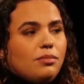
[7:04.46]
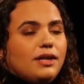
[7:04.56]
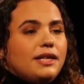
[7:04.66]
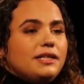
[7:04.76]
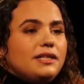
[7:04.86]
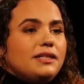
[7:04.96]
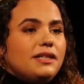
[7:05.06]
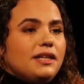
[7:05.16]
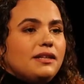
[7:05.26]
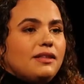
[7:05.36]
But I didn't
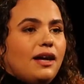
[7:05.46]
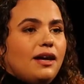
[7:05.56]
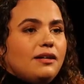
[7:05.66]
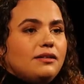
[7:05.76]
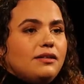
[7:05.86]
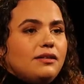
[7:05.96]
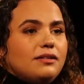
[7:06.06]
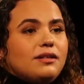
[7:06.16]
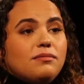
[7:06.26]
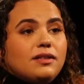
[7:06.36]
think that
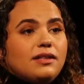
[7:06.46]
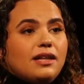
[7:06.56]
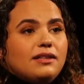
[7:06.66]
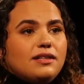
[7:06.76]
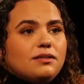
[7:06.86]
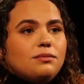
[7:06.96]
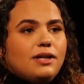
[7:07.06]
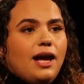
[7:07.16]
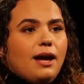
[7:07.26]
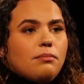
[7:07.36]
something like this would
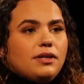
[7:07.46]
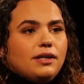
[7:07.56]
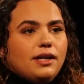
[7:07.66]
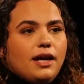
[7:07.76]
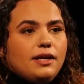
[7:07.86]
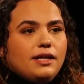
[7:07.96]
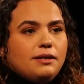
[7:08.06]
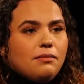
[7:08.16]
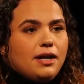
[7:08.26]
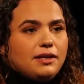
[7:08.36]
happen again
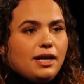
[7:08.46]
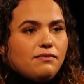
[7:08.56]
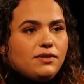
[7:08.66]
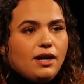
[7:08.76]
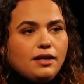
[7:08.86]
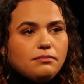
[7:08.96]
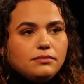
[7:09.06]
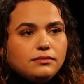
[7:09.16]
in my lifetime.